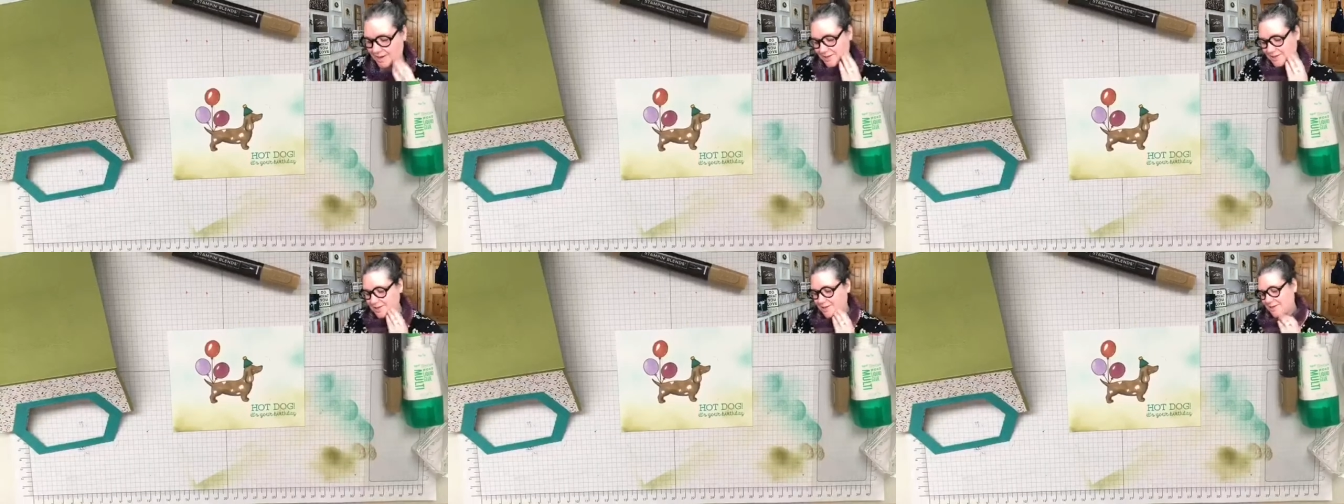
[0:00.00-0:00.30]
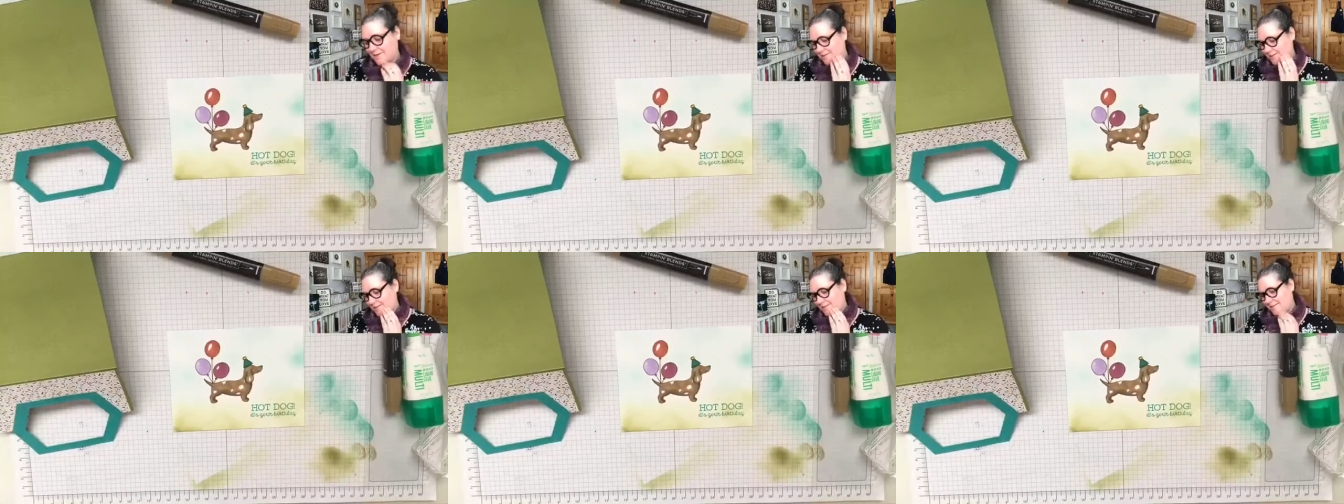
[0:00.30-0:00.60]
I
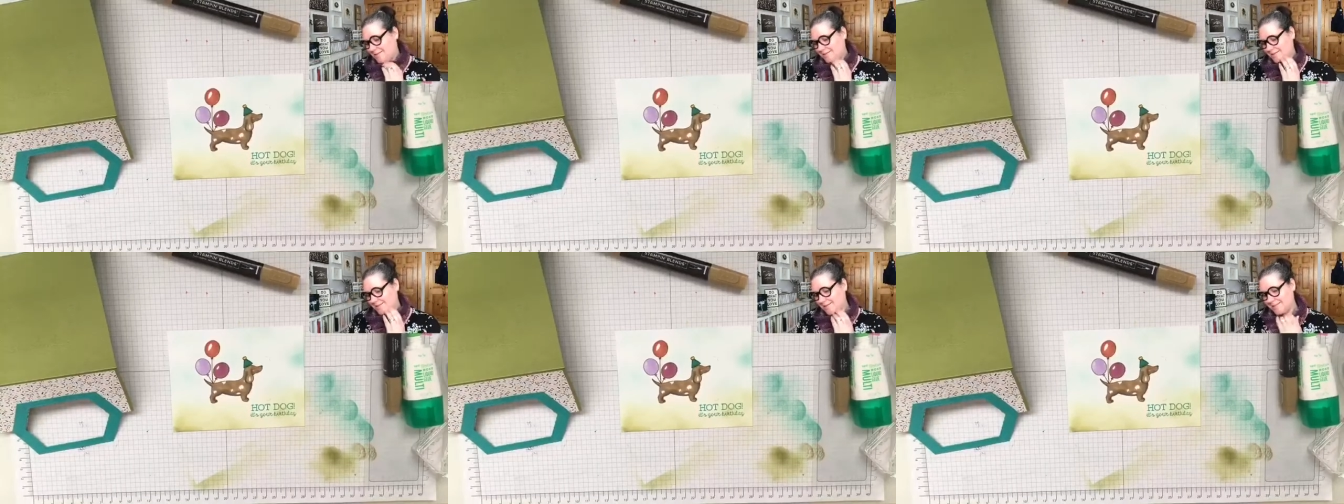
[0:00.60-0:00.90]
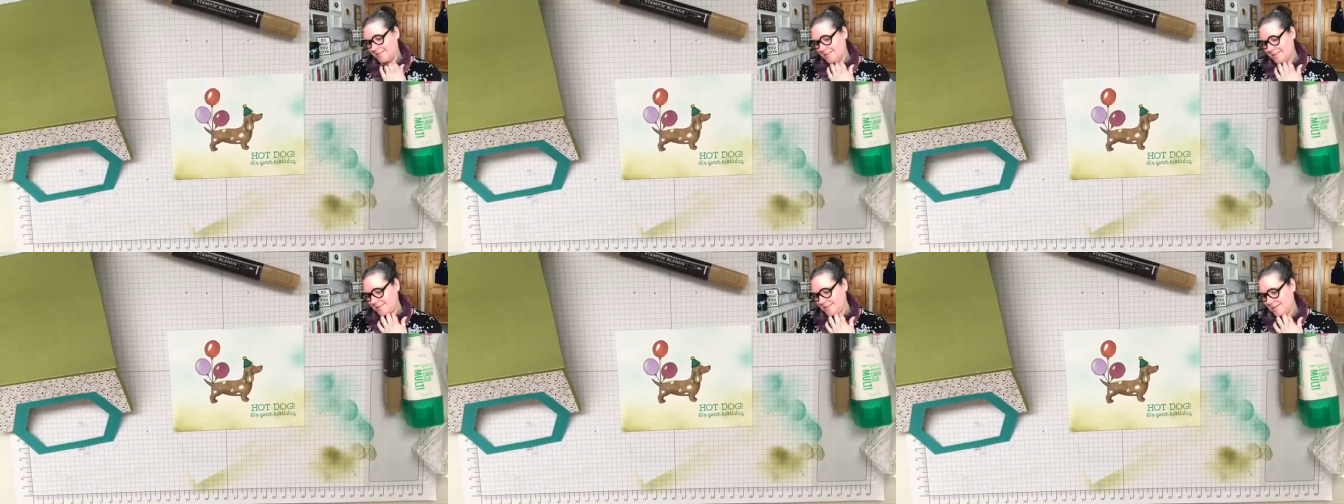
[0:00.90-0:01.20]
just,
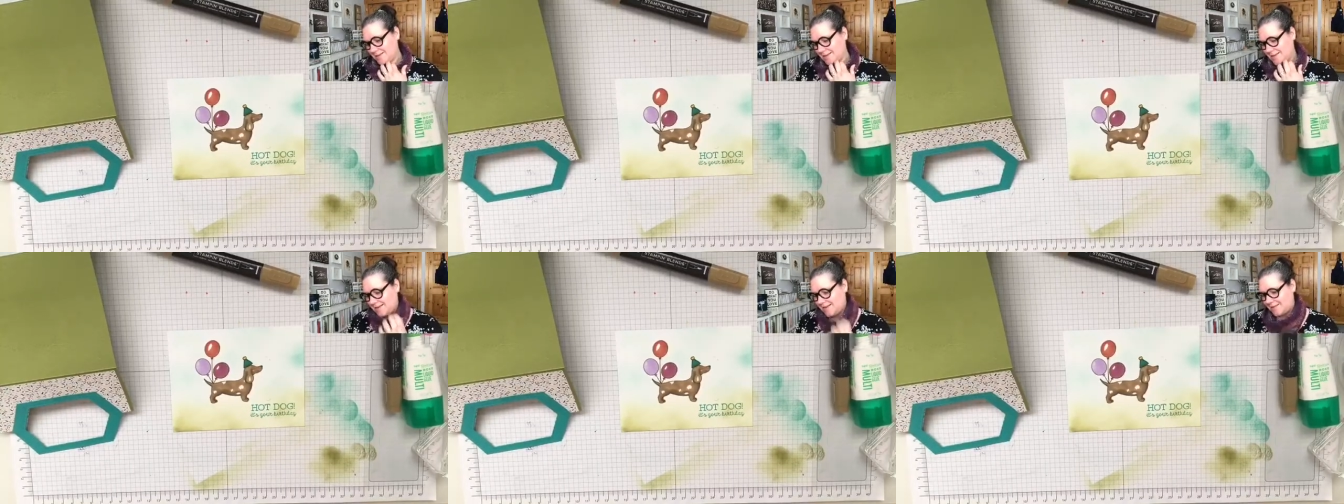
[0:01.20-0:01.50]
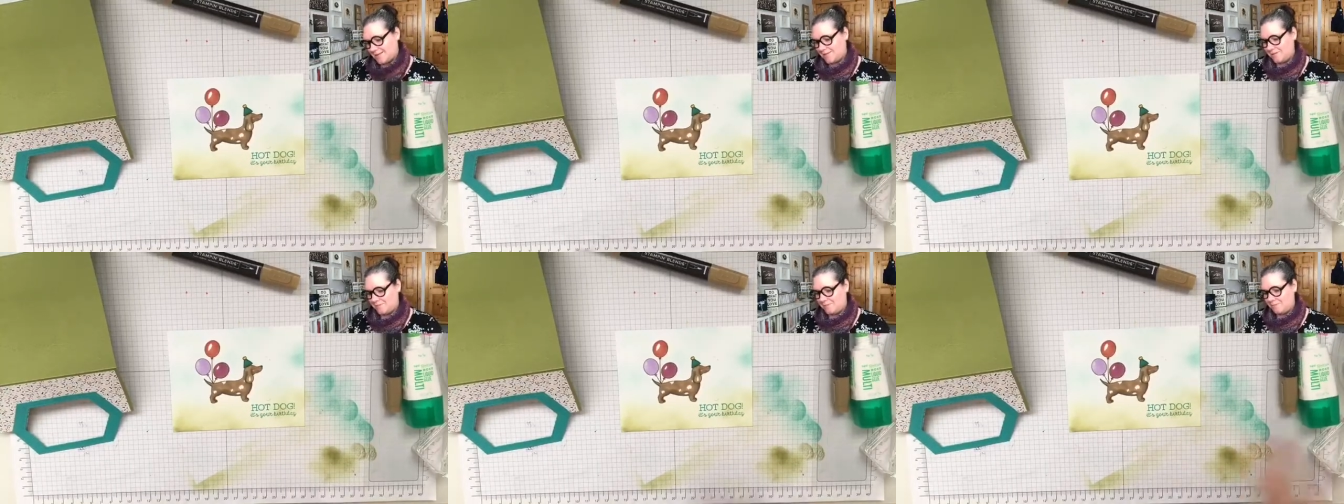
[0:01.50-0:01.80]
does it
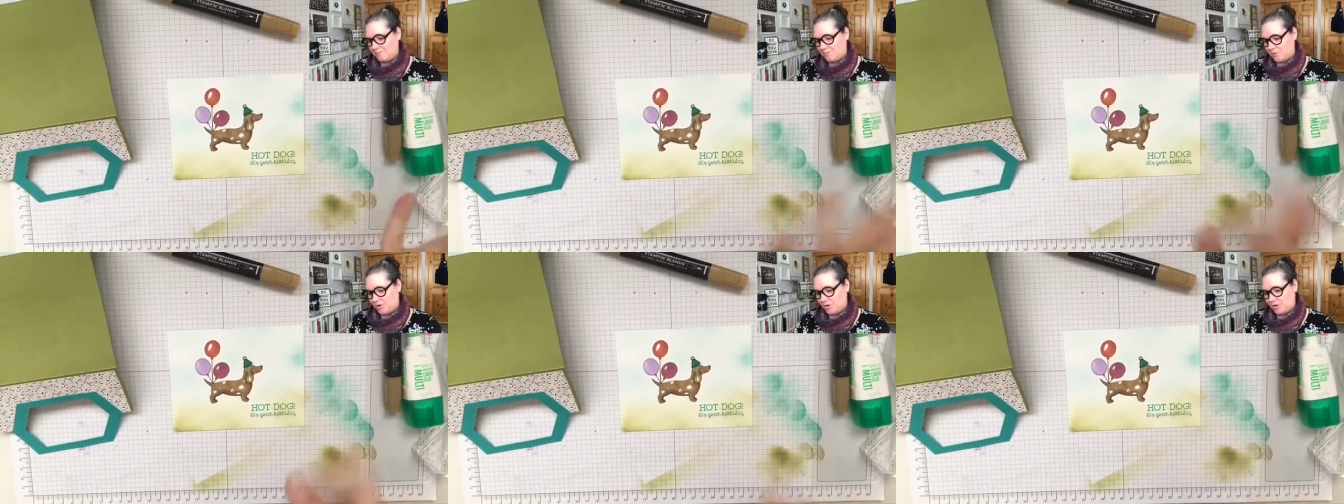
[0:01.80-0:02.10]
need some,